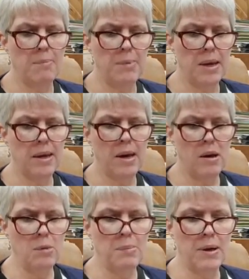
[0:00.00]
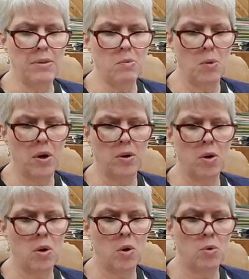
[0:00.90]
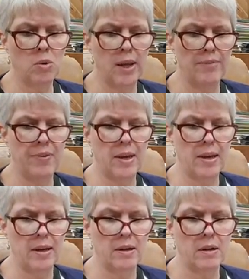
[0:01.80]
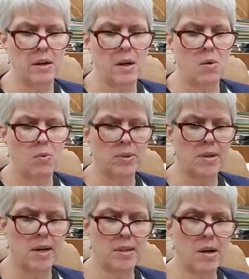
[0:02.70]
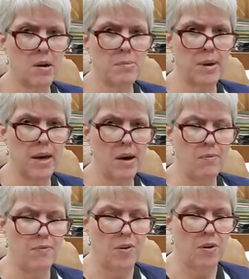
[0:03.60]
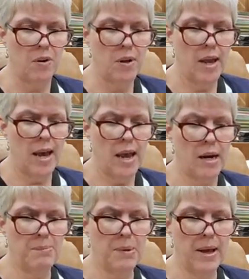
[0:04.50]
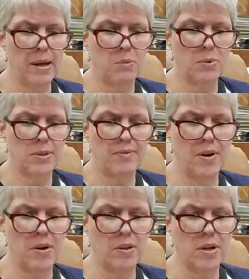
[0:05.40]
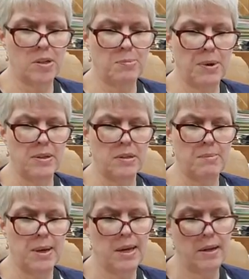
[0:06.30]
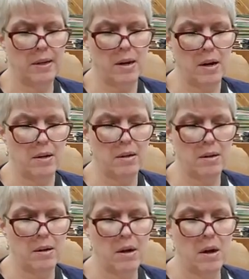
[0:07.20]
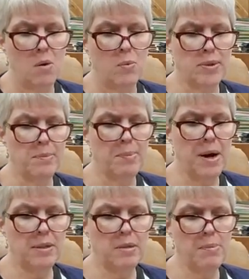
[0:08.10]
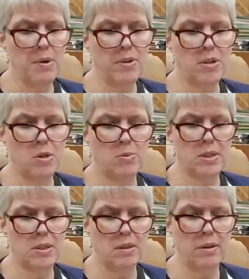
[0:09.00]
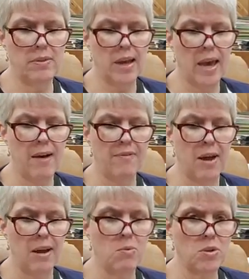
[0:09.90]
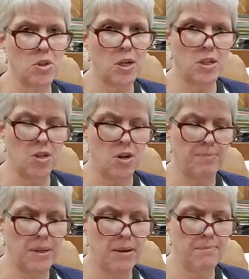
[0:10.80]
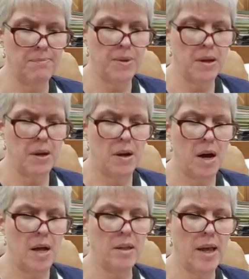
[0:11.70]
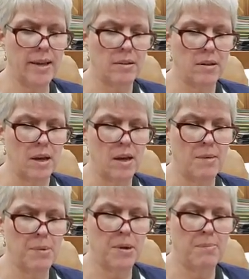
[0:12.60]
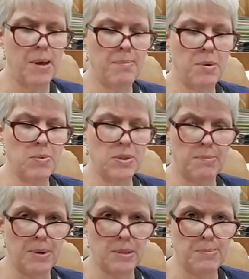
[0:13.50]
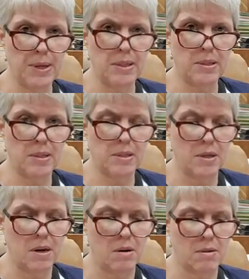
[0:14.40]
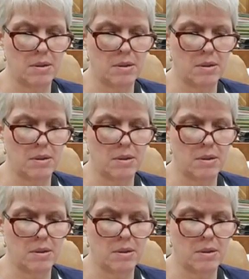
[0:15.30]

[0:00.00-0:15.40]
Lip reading: being held by the one who led the end, was not terribly helpful, and a planet was a very large place to be hidden on. Was it possible that she was still in the cafe where she had jumped him? Unlikely, but it maybe was the best place to start.